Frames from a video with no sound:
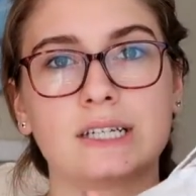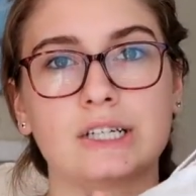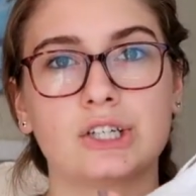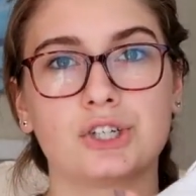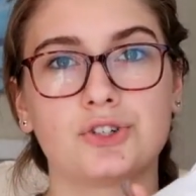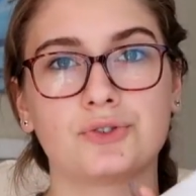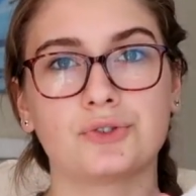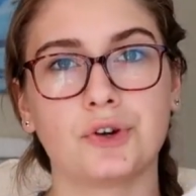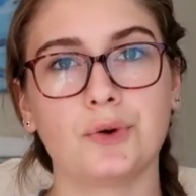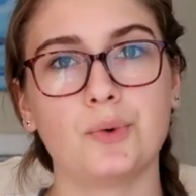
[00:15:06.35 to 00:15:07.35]
in
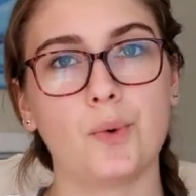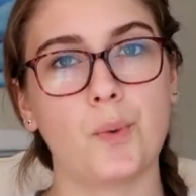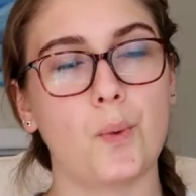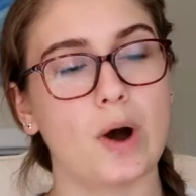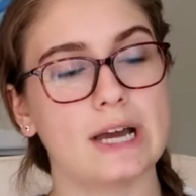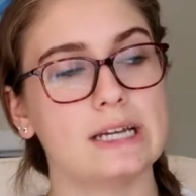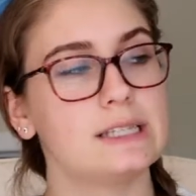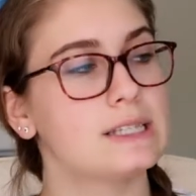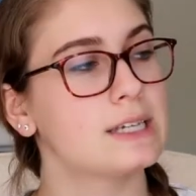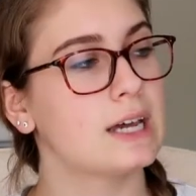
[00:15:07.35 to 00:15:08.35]
true
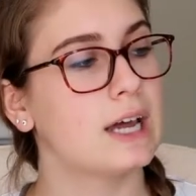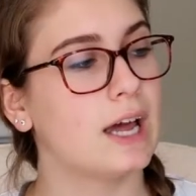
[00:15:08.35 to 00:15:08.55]
white,